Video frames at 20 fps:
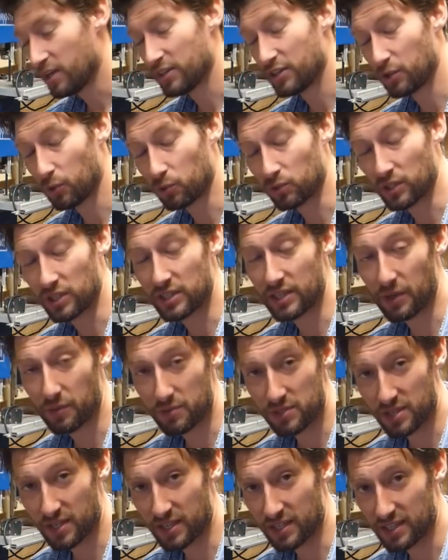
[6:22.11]
The only
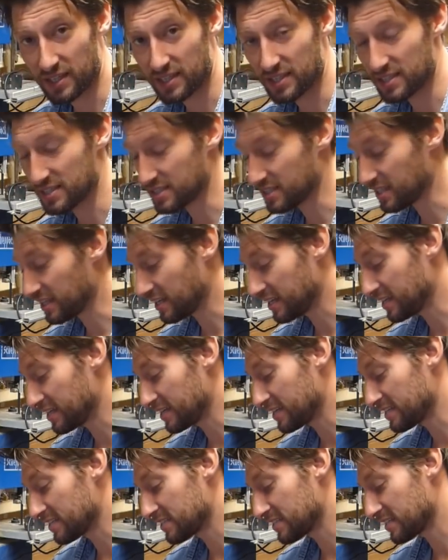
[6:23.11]
downside is that
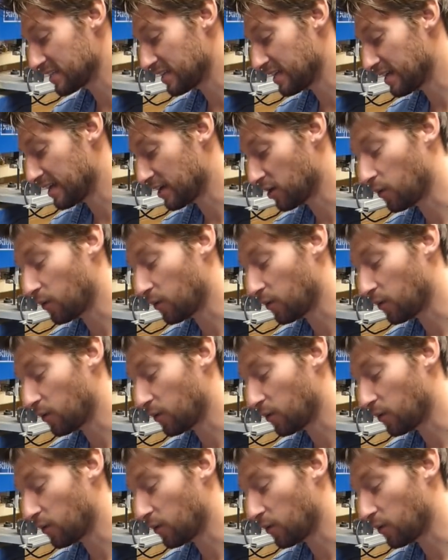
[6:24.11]
it is